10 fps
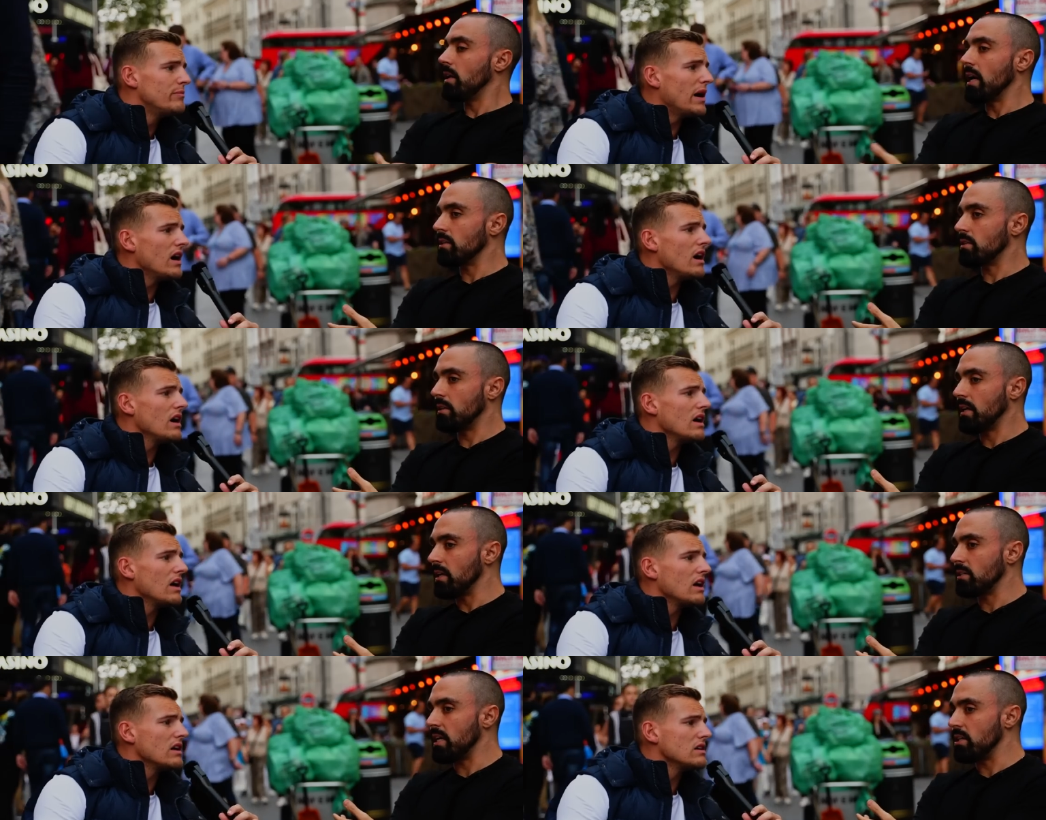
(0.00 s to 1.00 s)
Speaker 1: You but
Speaker 2: you
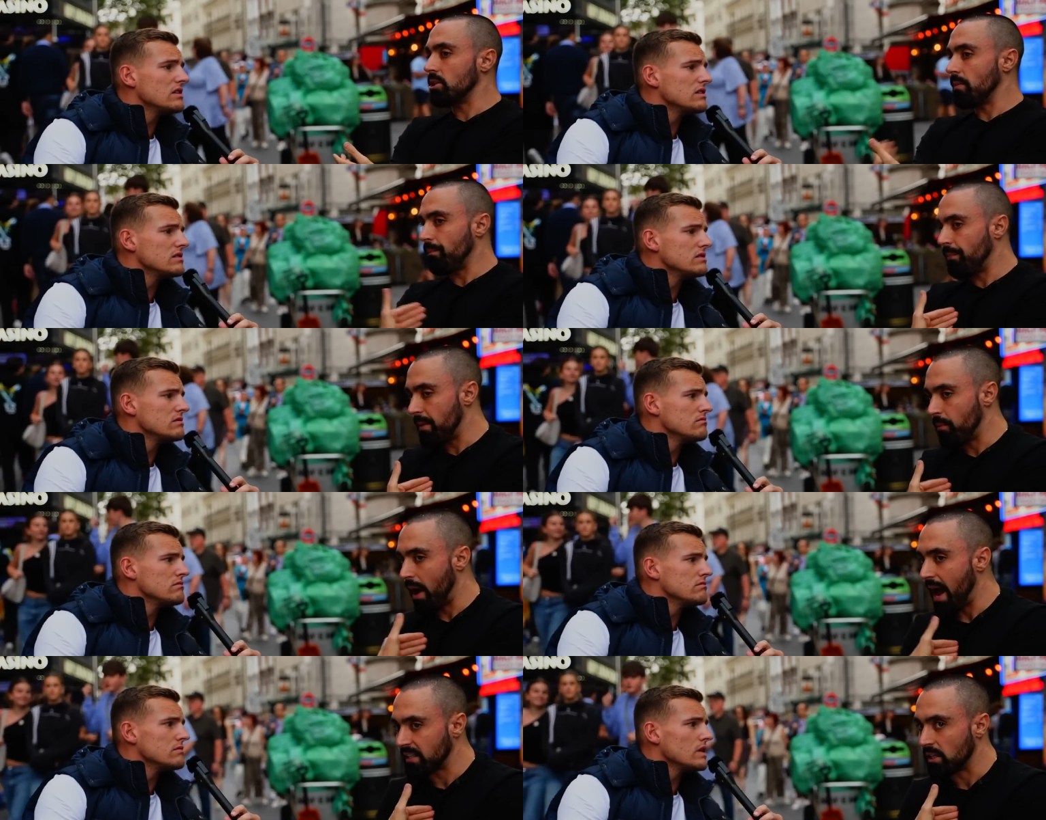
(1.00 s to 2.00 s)
can't teach people
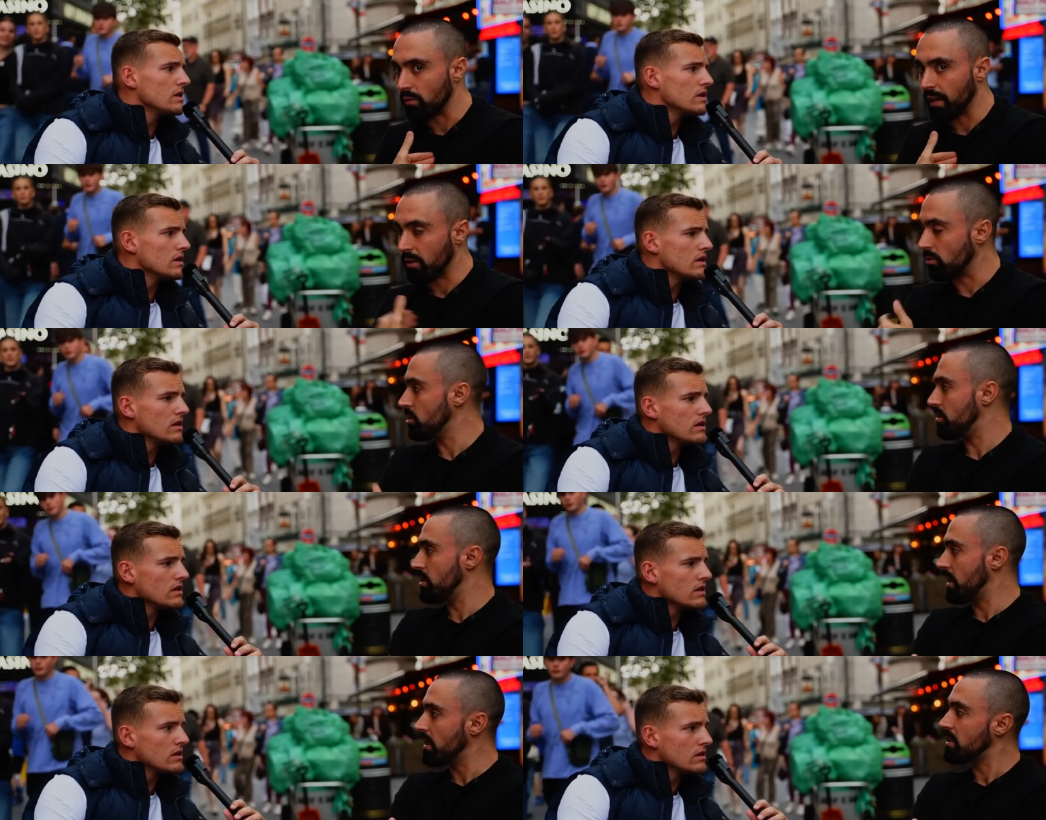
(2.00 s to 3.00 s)
acting on their
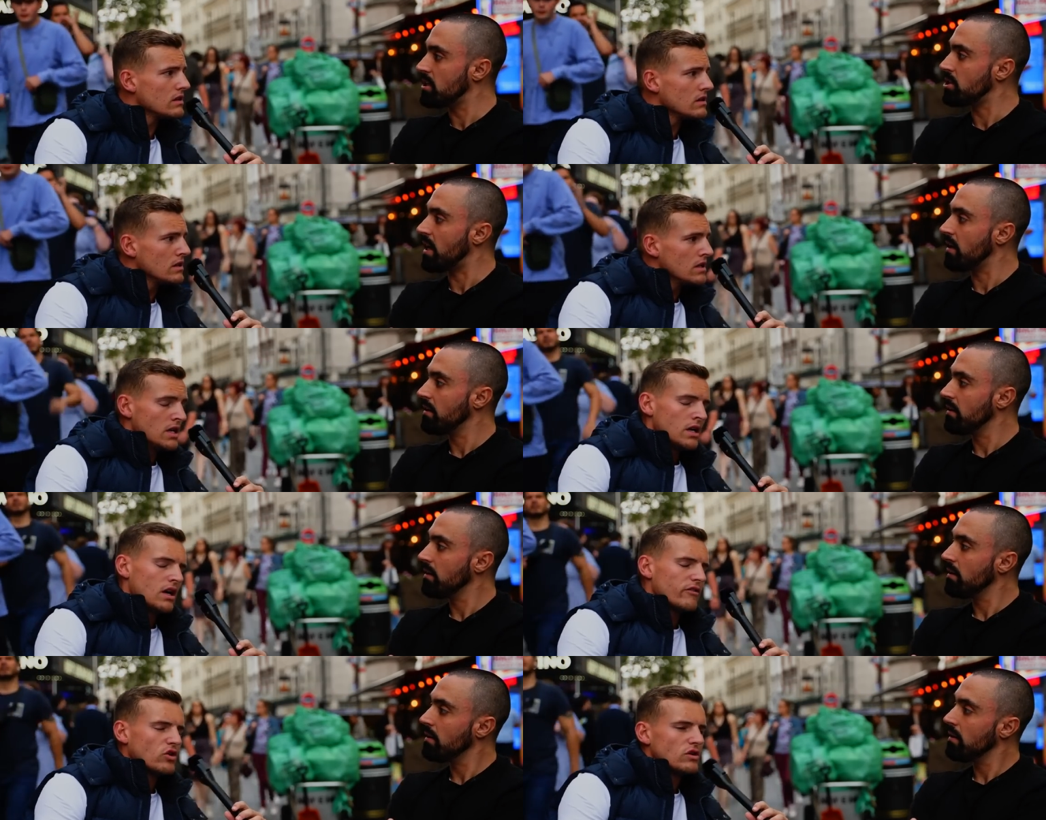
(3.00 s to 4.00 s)
conscience, you can't teach that.
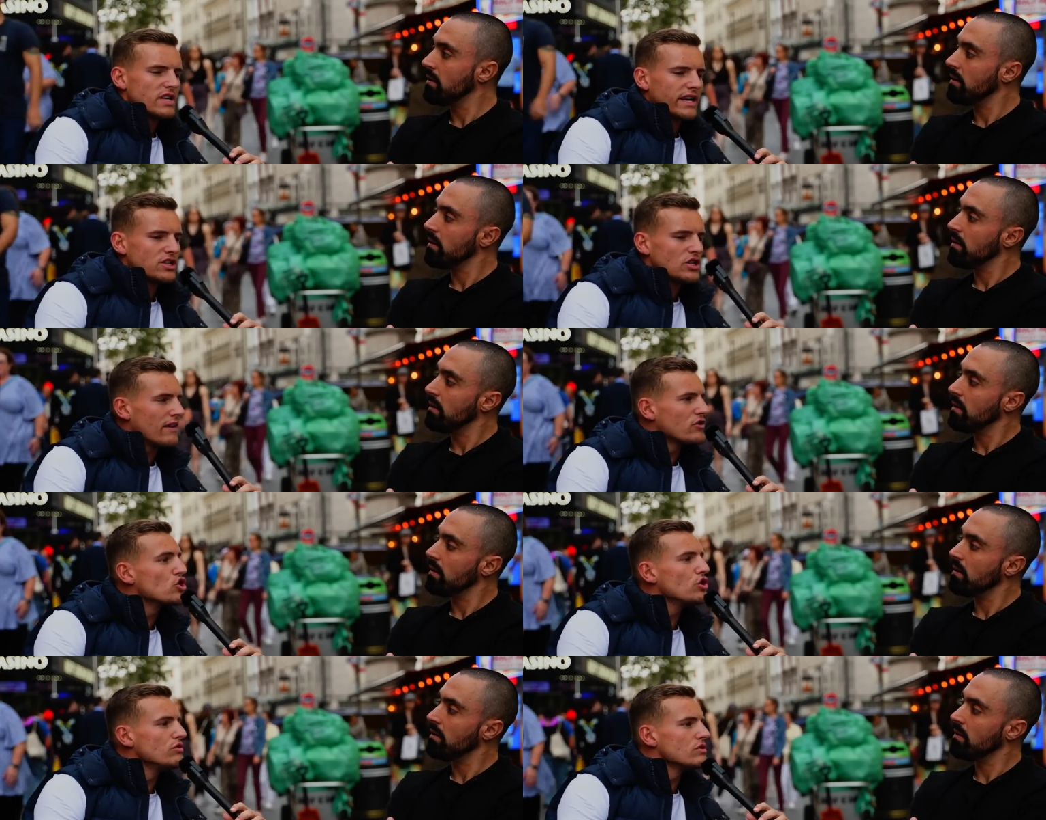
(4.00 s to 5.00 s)
Speaker 1: Of course, I guess you have to
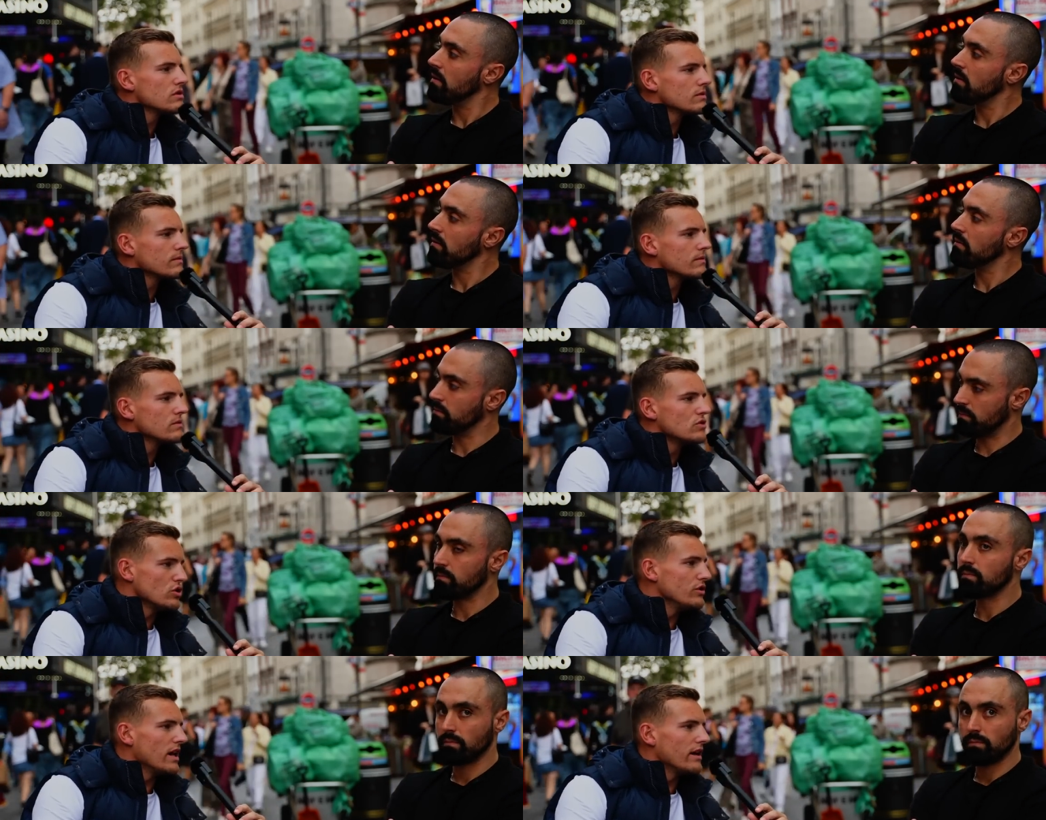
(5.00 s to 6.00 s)
choose
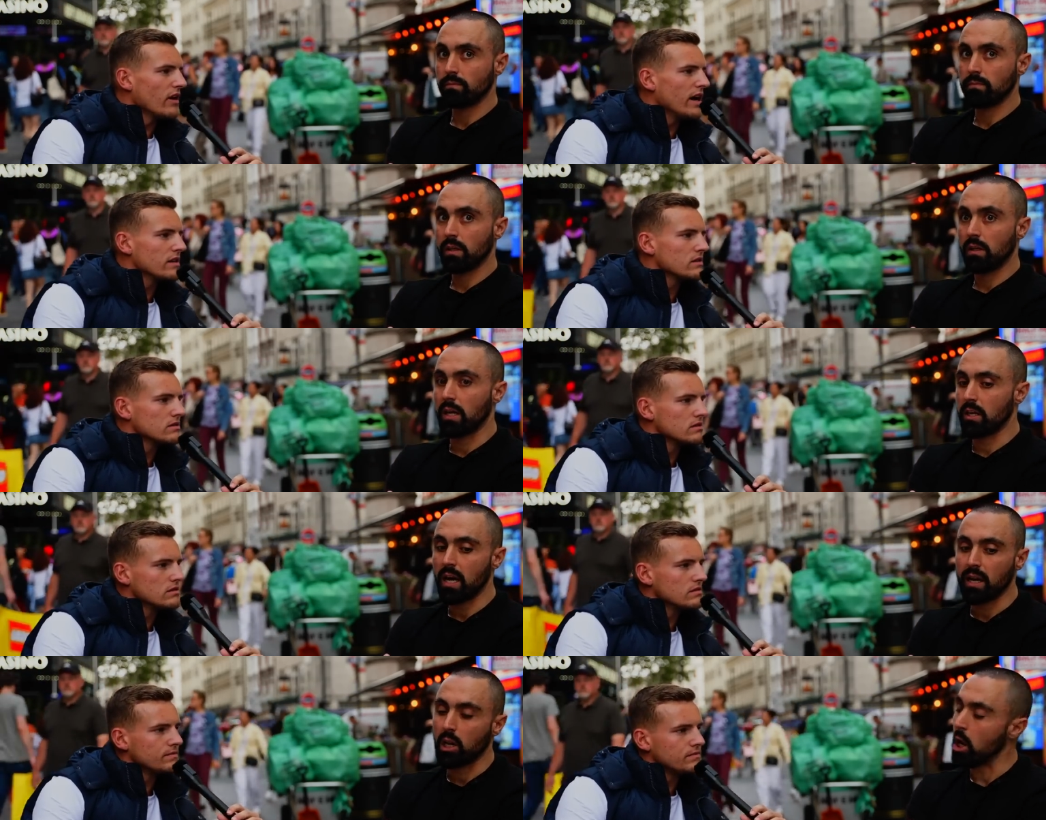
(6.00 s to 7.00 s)
to do that, right? Like you
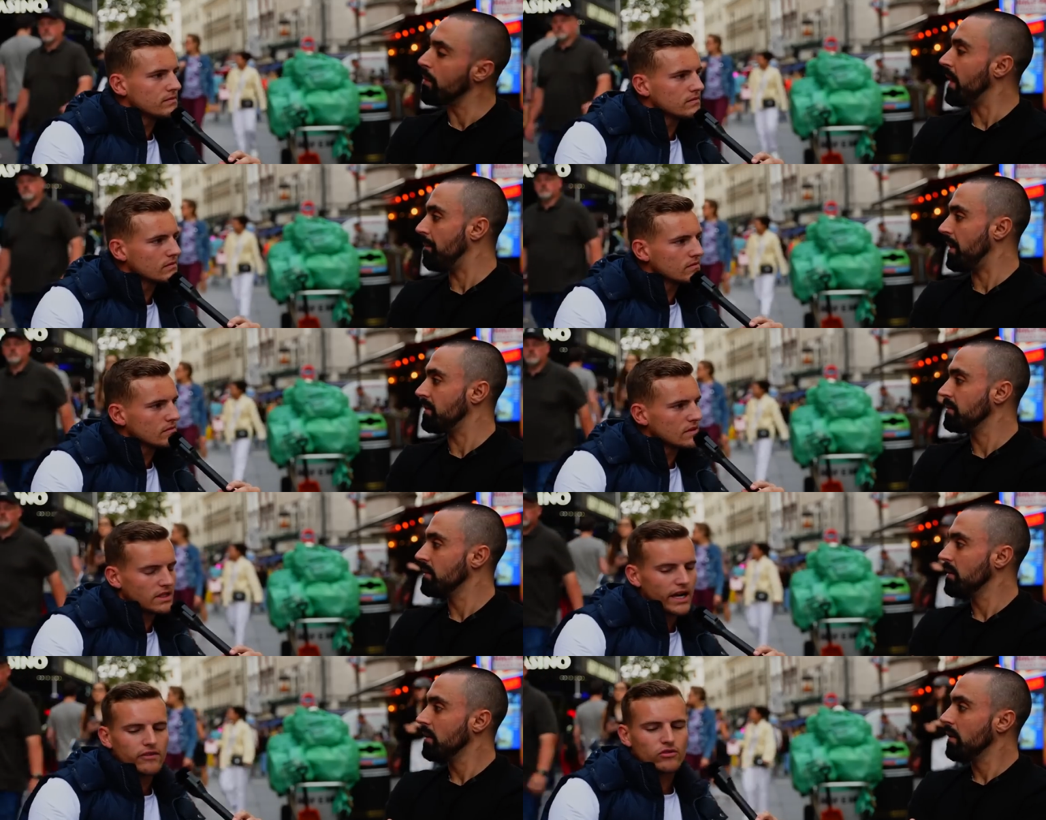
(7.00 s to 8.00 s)
can't learn that, man.
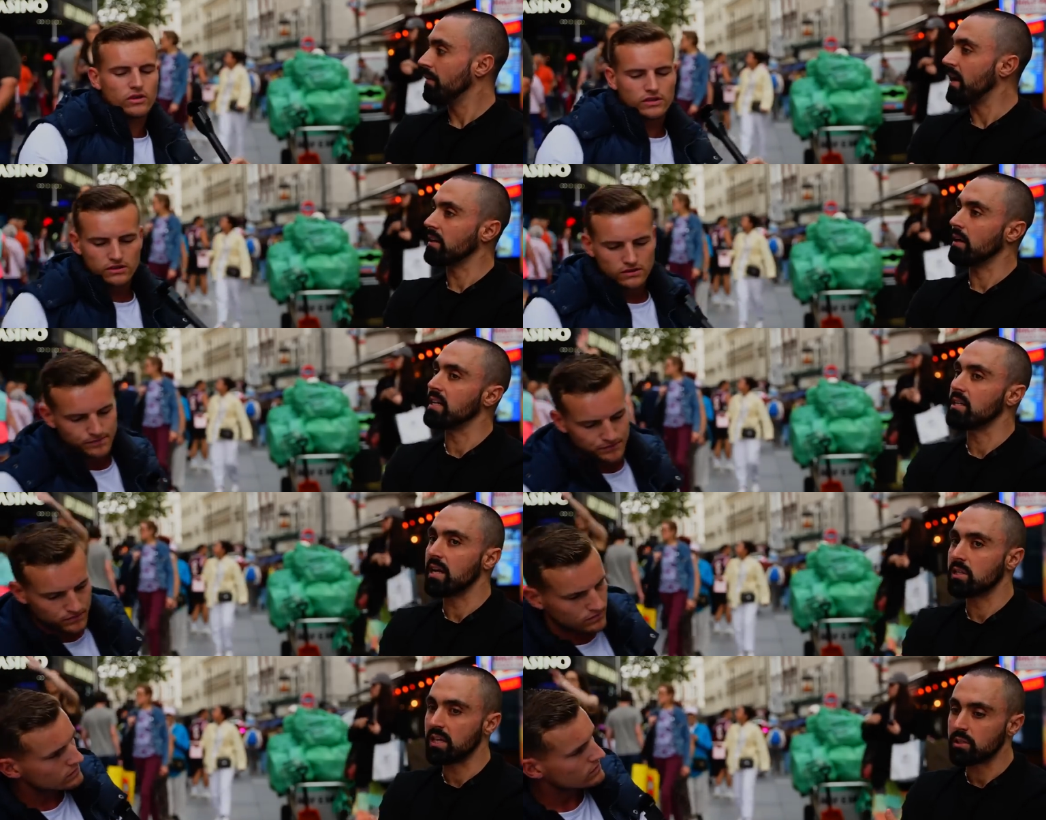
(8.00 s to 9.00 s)
Yeah, of course. That, is
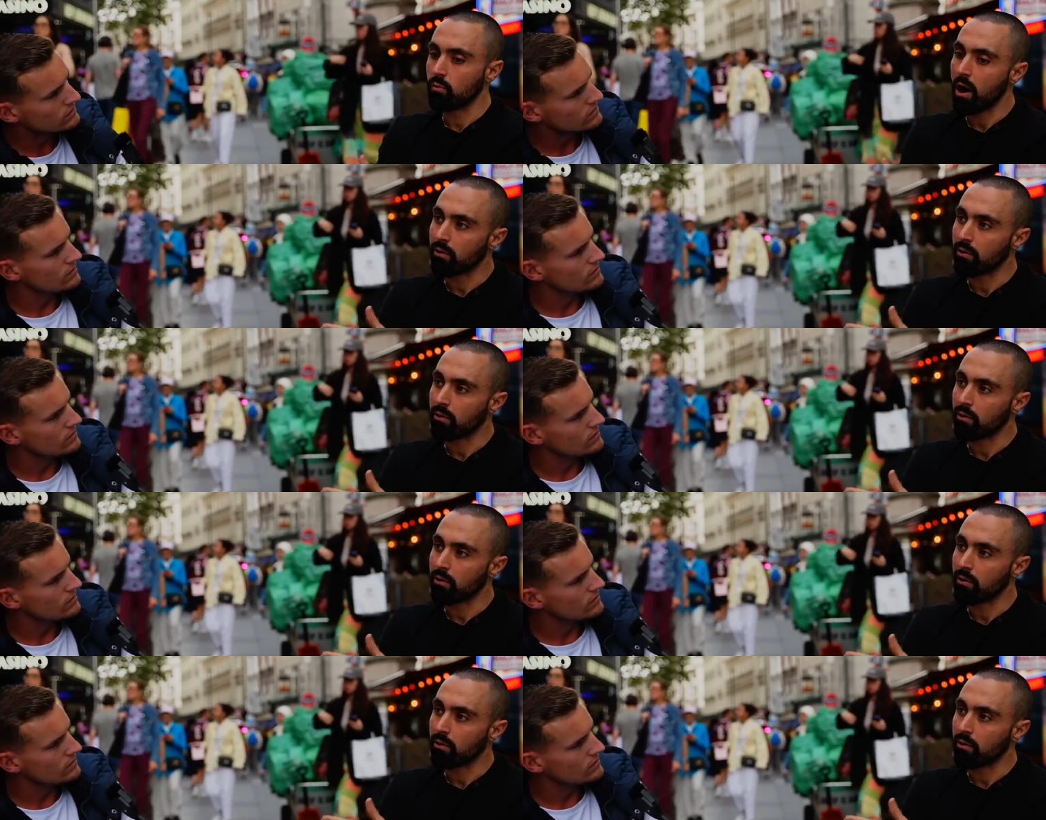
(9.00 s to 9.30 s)
Speaker 2: is this right